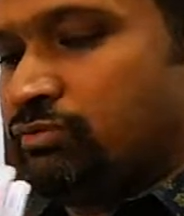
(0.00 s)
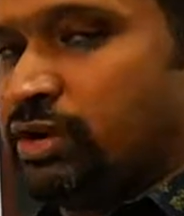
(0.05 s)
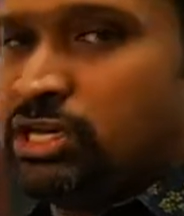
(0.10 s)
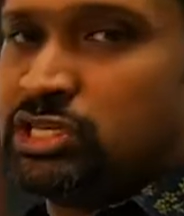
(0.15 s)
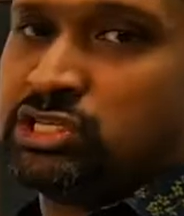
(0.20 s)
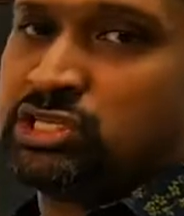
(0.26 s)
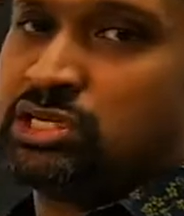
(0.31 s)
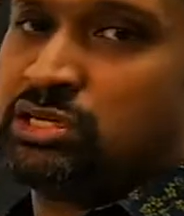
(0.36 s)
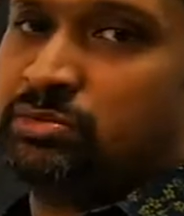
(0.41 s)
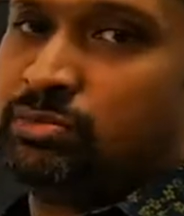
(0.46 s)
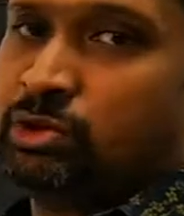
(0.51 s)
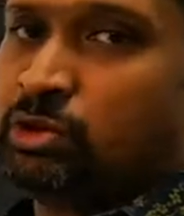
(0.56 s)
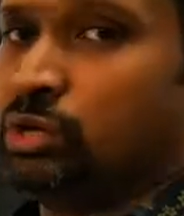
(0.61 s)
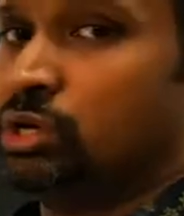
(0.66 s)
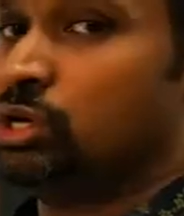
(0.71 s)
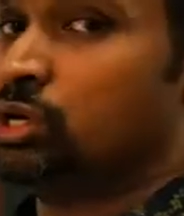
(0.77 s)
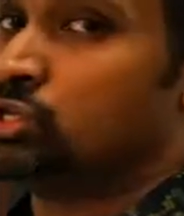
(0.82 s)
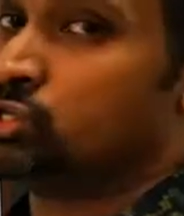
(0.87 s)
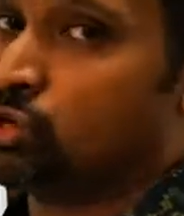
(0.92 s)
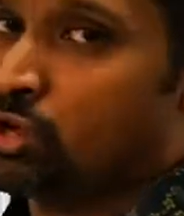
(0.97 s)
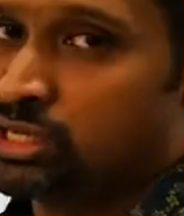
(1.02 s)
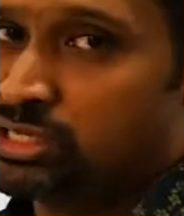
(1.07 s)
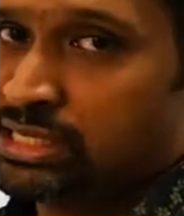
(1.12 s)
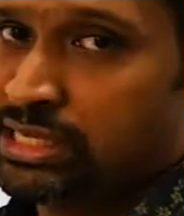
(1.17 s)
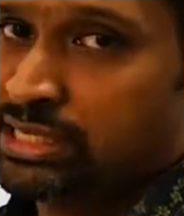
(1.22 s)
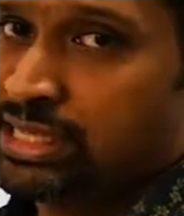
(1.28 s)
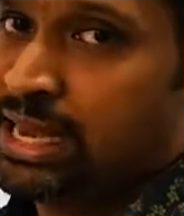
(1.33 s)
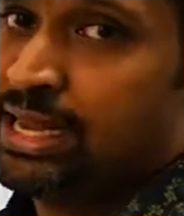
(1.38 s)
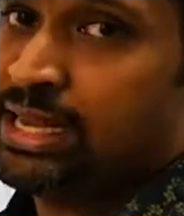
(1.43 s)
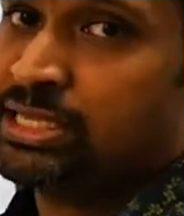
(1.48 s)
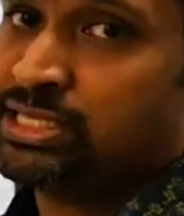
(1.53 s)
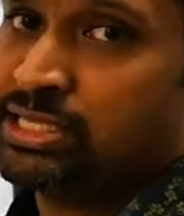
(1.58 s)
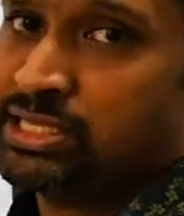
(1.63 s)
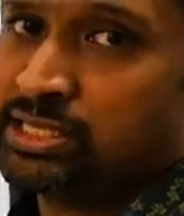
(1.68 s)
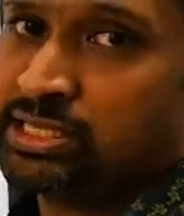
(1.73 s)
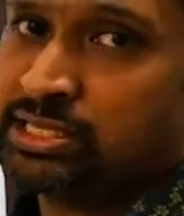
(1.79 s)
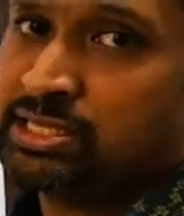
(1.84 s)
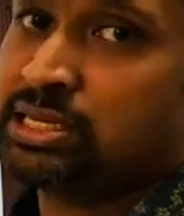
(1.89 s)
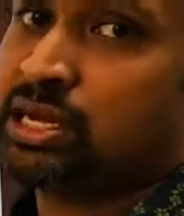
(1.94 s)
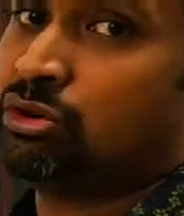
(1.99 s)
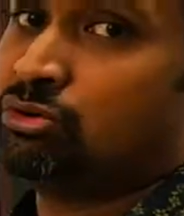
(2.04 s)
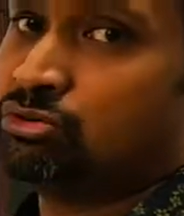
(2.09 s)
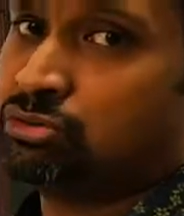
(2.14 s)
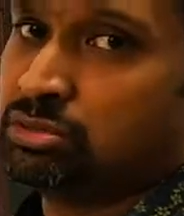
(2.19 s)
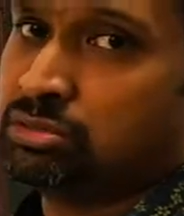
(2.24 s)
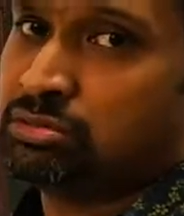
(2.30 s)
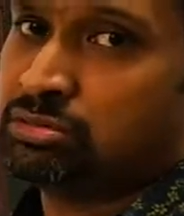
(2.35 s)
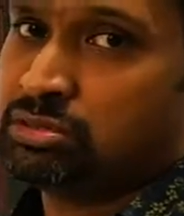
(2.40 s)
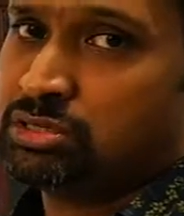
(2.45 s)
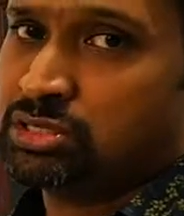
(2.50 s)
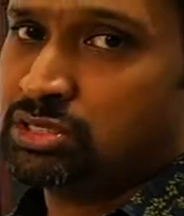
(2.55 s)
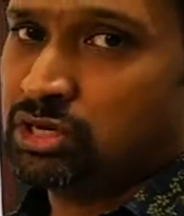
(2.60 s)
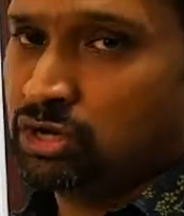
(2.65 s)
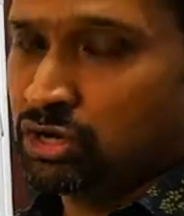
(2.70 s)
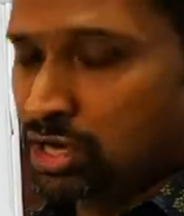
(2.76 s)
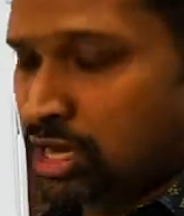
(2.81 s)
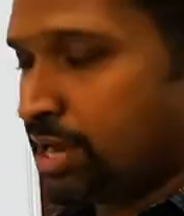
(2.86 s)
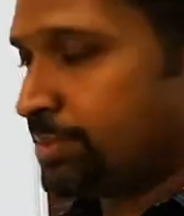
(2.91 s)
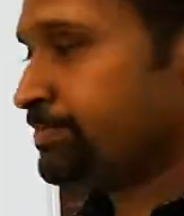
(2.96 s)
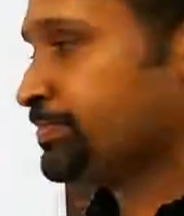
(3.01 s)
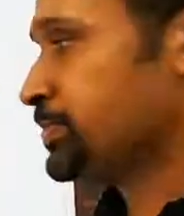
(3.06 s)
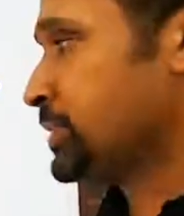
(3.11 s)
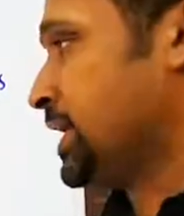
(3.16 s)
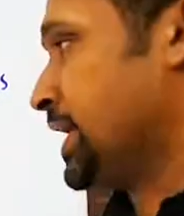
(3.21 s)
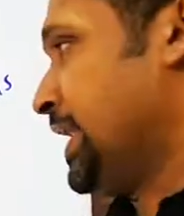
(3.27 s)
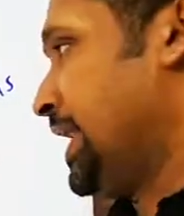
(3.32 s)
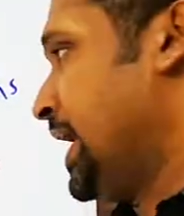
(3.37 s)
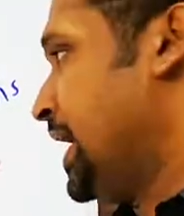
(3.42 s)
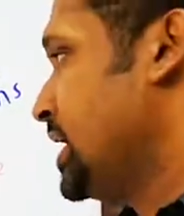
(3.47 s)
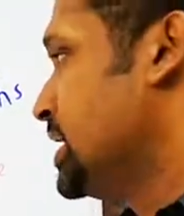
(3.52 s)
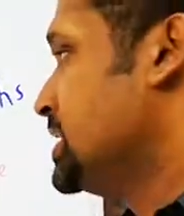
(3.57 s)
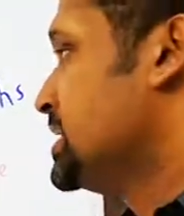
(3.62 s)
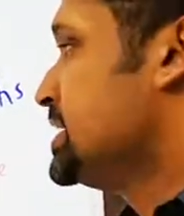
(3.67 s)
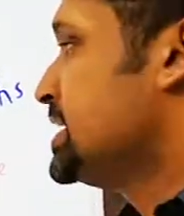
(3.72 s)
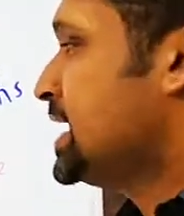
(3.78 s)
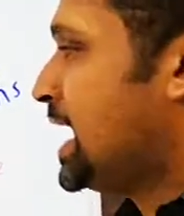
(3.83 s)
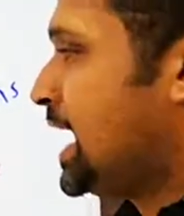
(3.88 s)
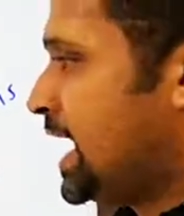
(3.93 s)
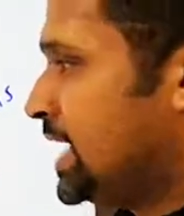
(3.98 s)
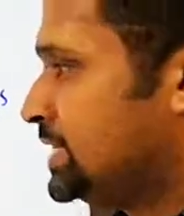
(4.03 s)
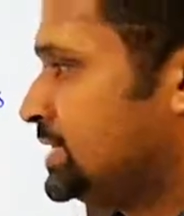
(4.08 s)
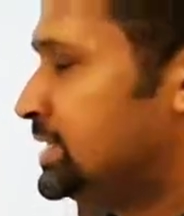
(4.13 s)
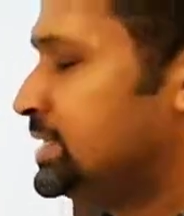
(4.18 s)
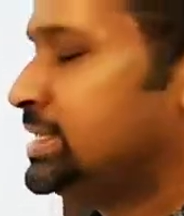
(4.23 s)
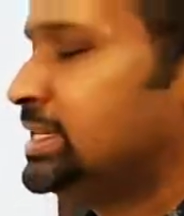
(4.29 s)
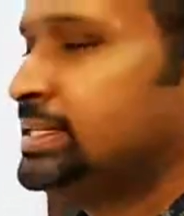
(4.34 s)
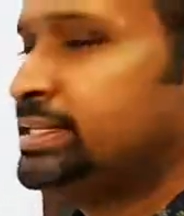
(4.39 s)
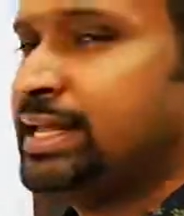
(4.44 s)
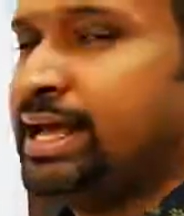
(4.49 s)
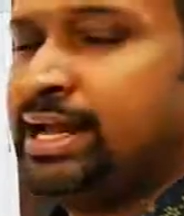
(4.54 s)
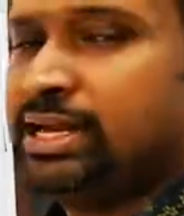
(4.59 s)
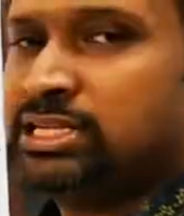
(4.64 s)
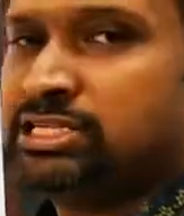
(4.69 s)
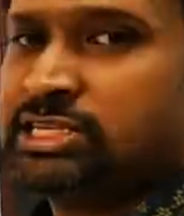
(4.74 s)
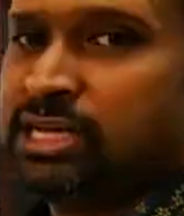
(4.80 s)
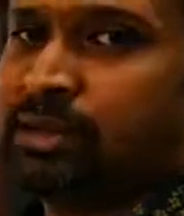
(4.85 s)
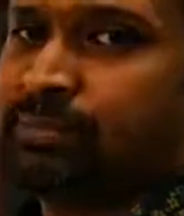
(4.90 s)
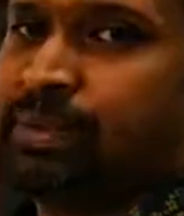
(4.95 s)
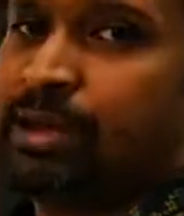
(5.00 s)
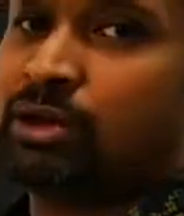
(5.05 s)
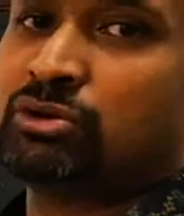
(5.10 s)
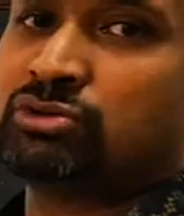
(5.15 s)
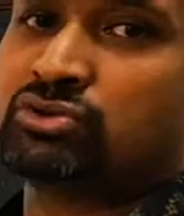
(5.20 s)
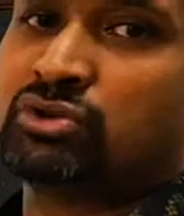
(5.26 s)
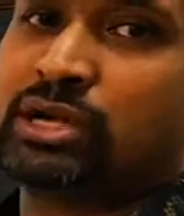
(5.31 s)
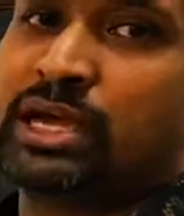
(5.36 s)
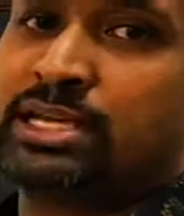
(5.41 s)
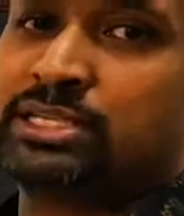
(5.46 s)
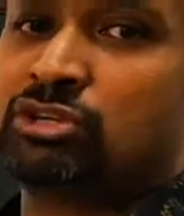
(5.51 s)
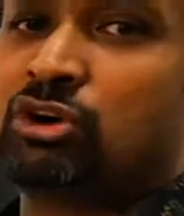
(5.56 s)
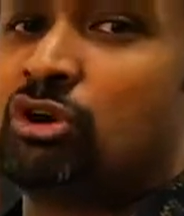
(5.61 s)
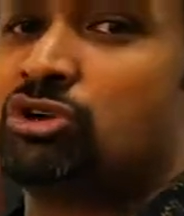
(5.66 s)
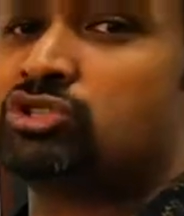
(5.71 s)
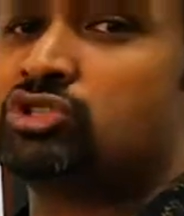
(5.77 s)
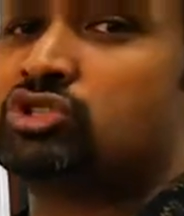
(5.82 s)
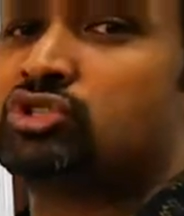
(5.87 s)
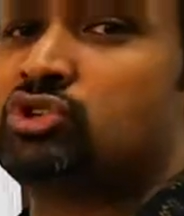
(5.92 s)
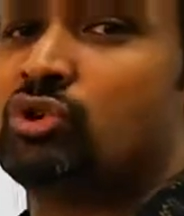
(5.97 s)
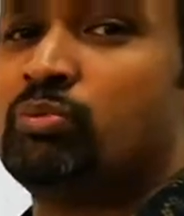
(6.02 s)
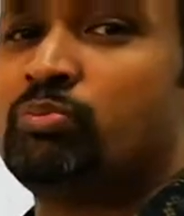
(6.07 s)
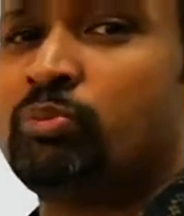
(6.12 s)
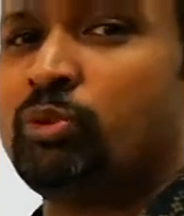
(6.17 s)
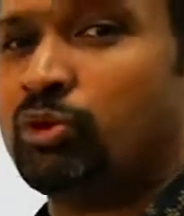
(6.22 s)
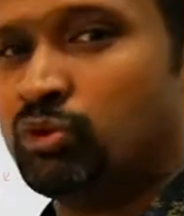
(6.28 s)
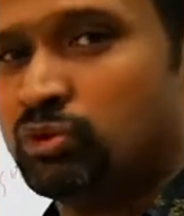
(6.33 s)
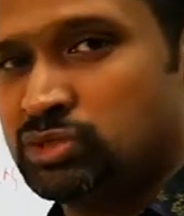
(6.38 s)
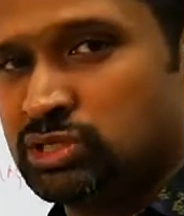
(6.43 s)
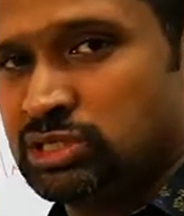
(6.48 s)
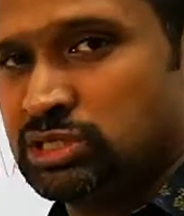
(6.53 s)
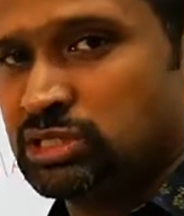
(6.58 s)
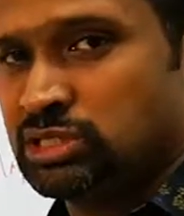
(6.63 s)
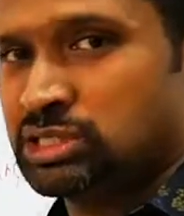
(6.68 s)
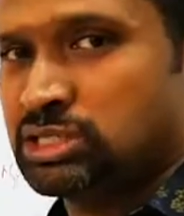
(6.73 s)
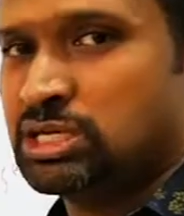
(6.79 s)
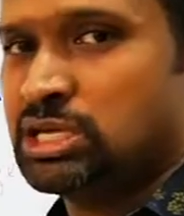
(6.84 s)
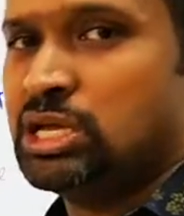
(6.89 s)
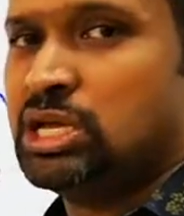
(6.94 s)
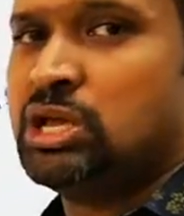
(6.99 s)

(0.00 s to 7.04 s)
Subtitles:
friction between the joints. That is okay. Okay, other than that, check back also guys. Osteoporosis.